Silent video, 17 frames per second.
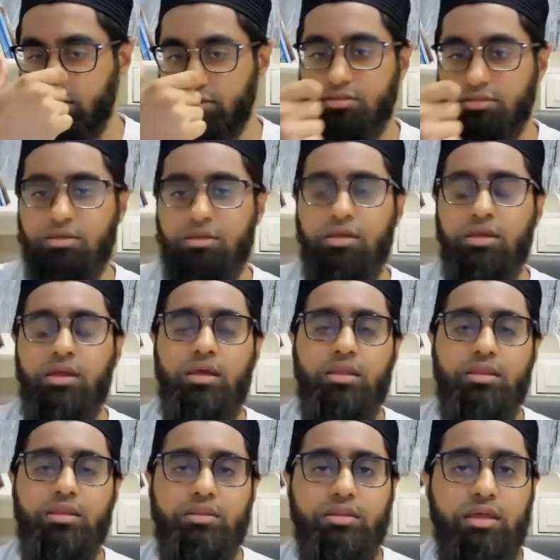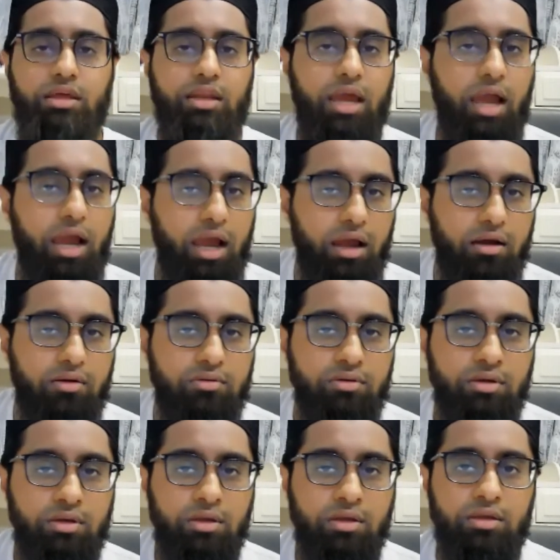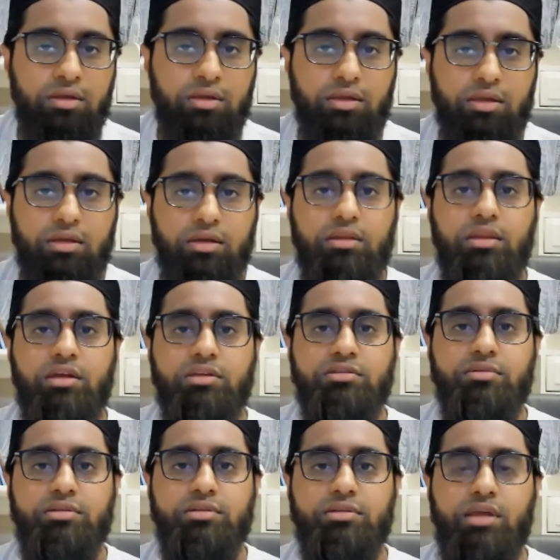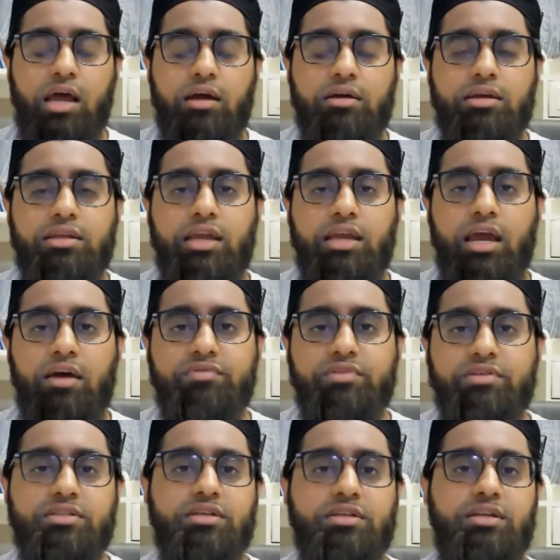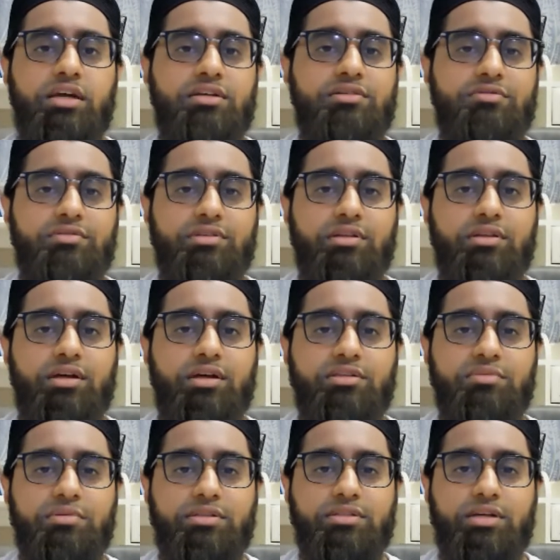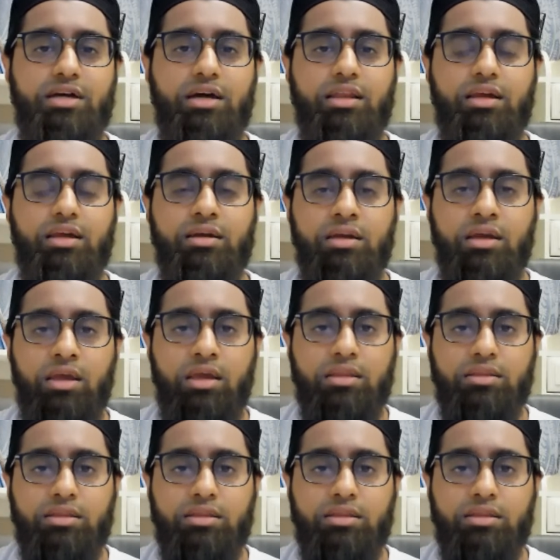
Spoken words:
things, then how can he have this connection with Allah subhanahu wa ta'ala,